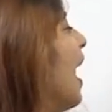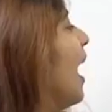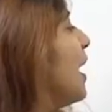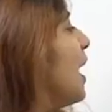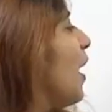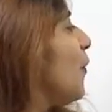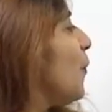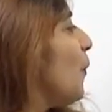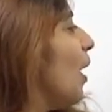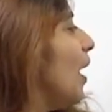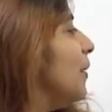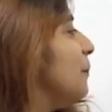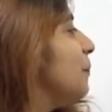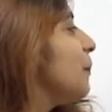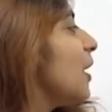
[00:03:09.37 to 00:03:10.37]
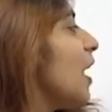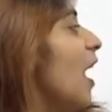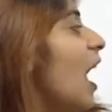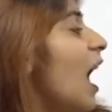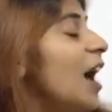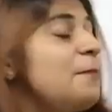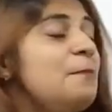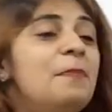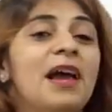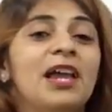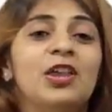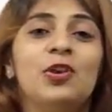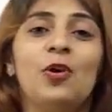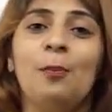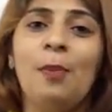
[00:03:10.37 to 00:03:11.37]
Another one, "I
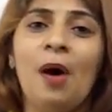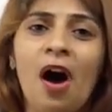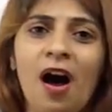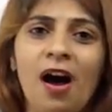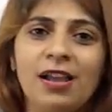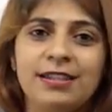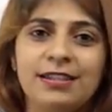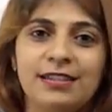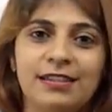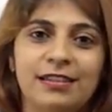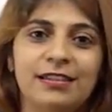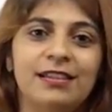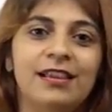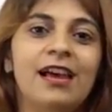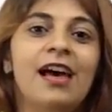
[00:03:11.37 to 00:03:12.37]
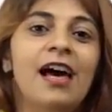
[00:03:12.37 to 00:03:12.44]
beg your pardon."